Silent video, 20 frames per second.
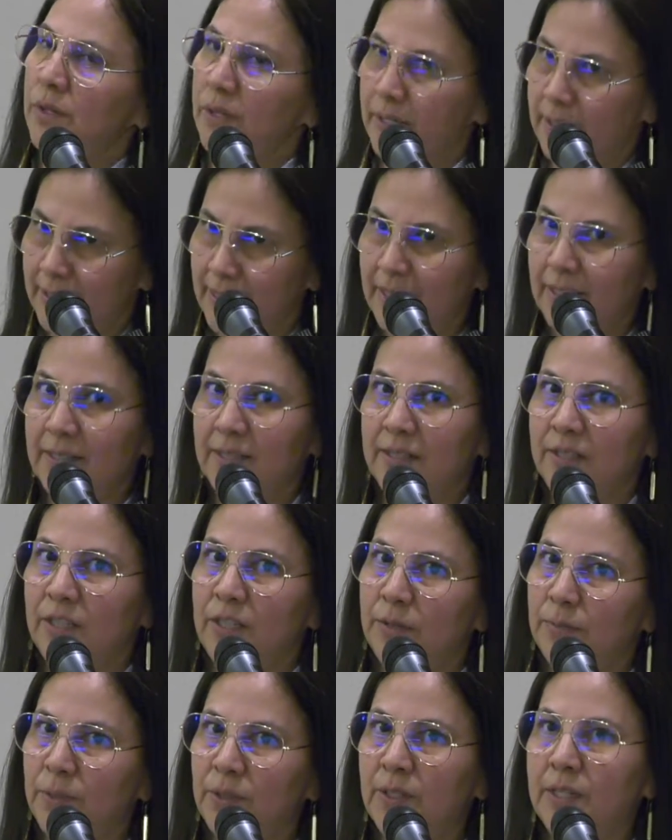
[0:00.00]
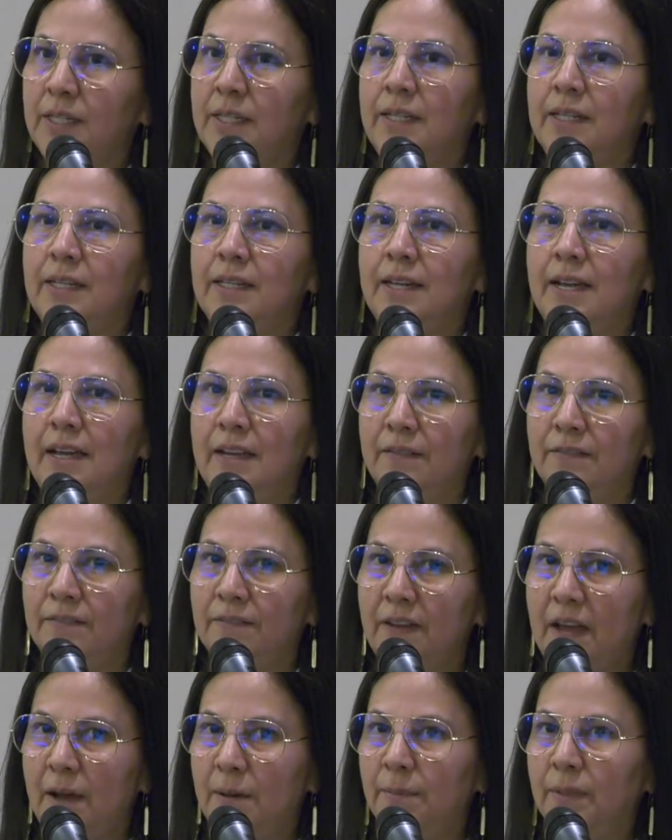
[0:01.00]
It takes community and
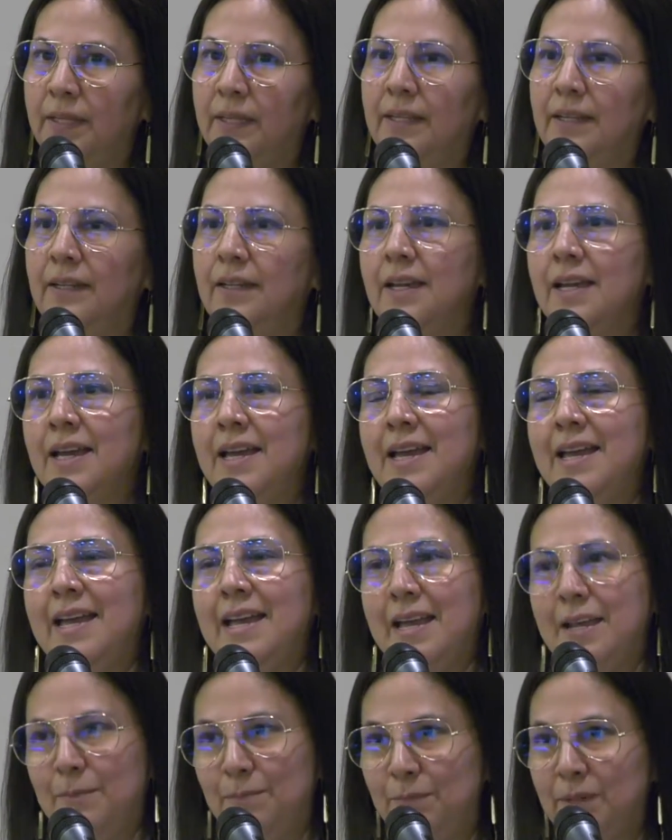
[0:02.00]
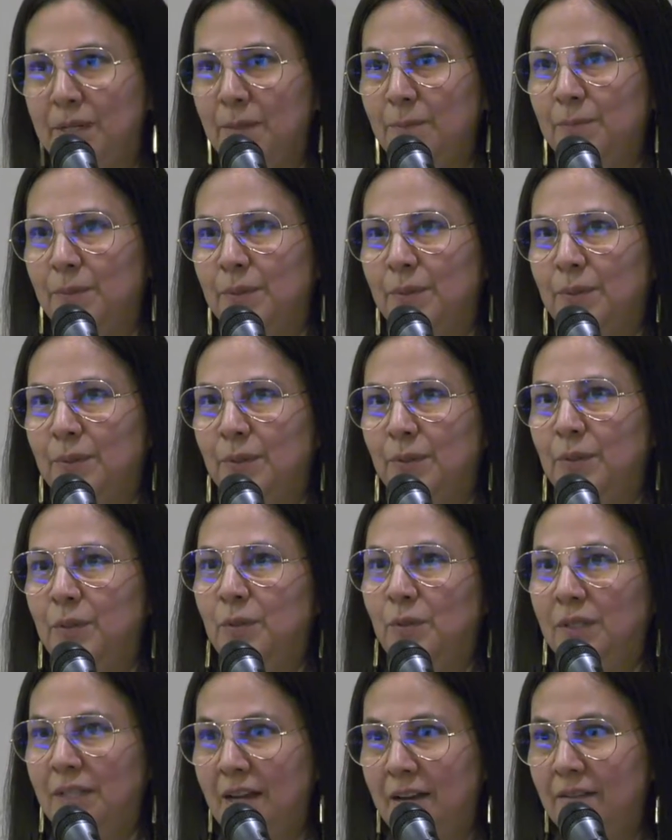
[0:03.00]
family and people who
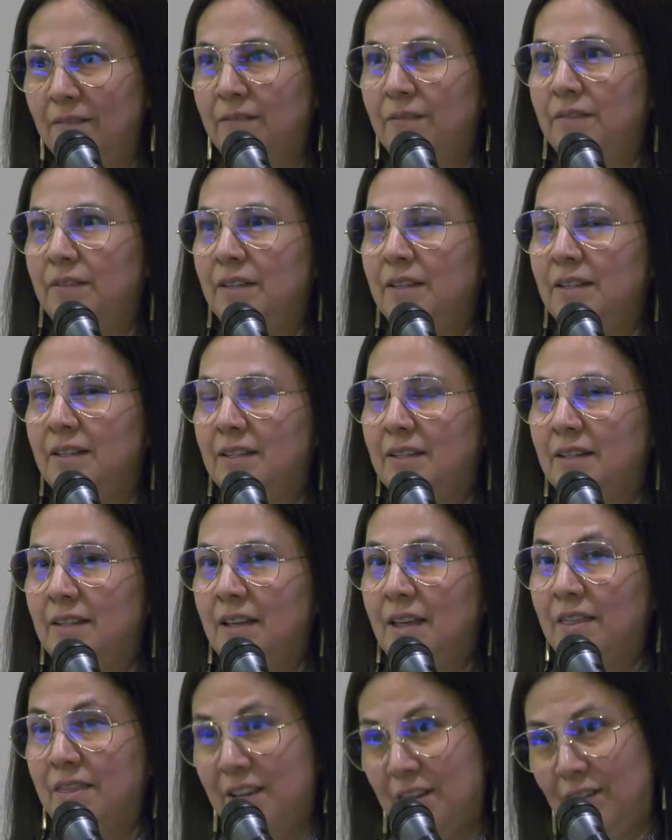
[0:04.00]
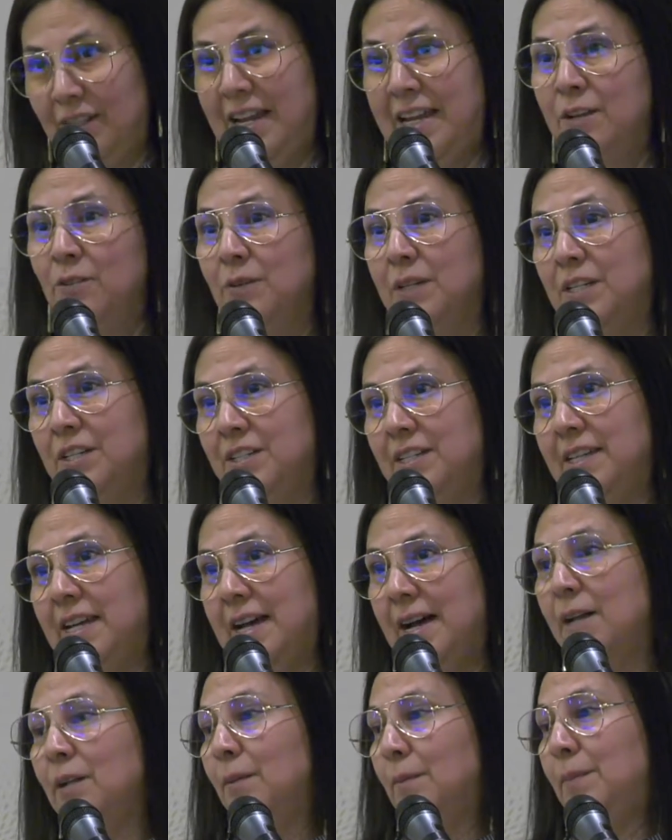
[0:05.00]
love their language to
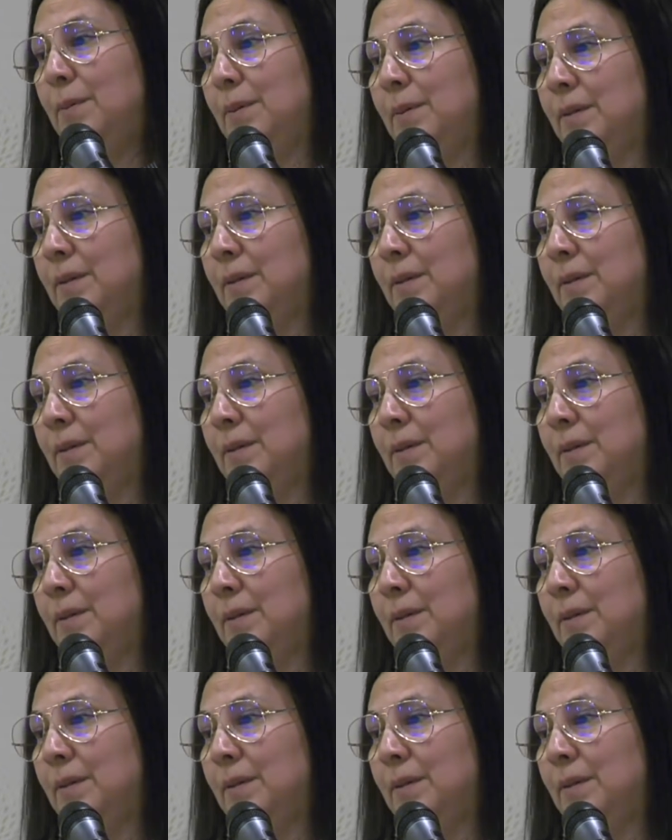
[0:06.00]
help.